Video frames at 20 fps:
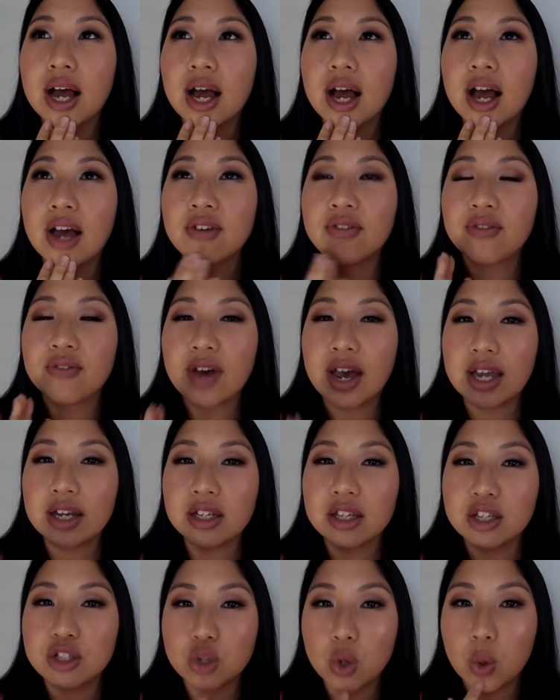I
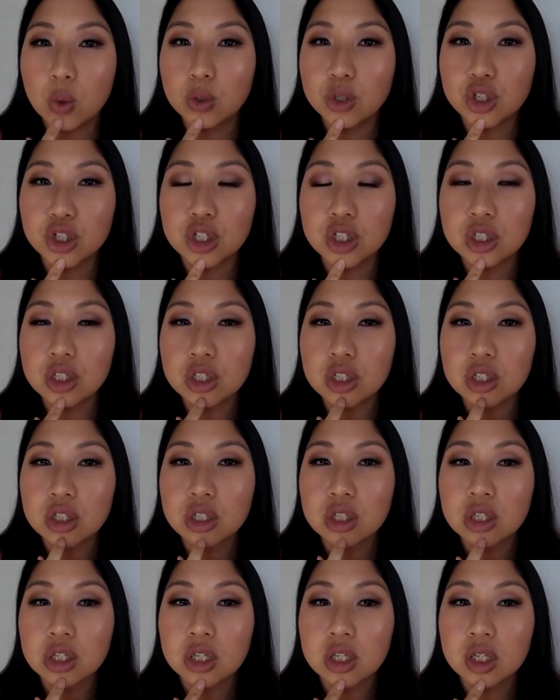finally told her
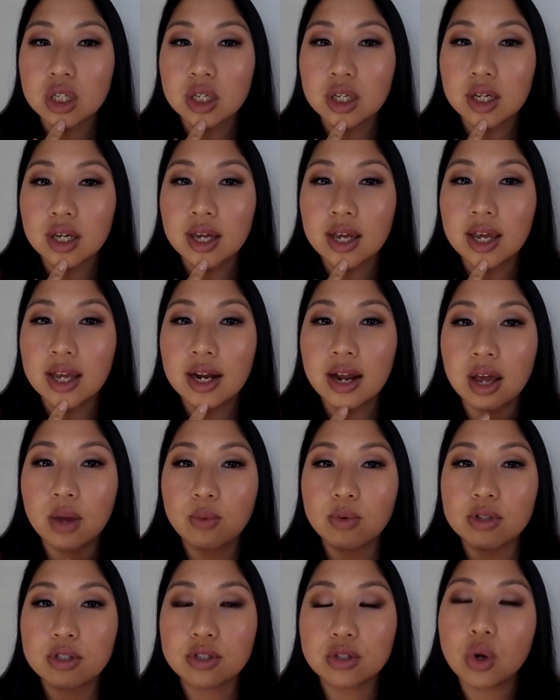and I
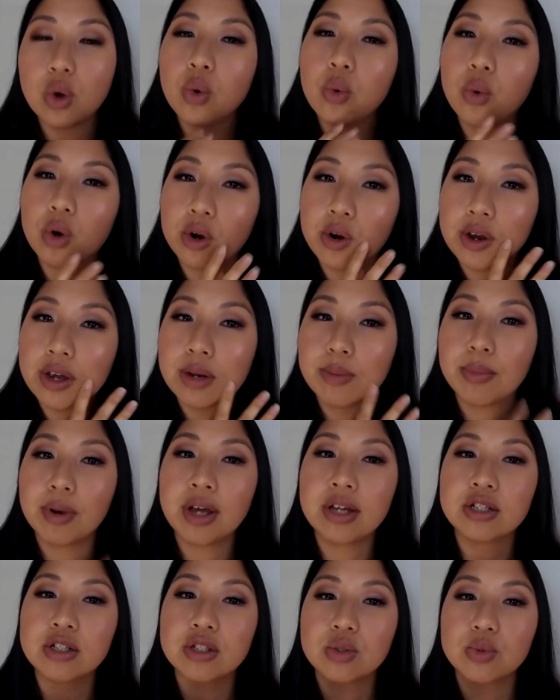was so worried but
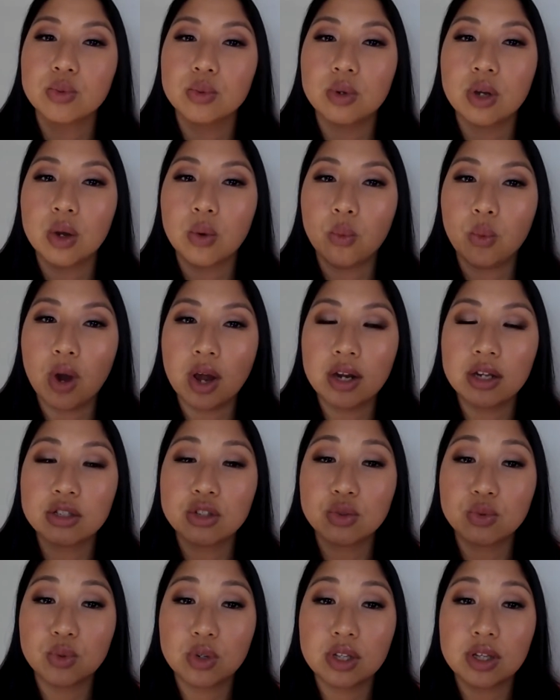I just I wanted
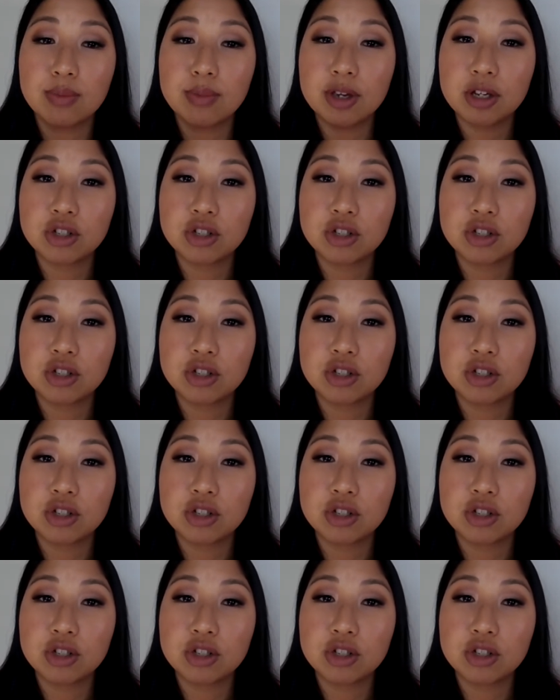to really make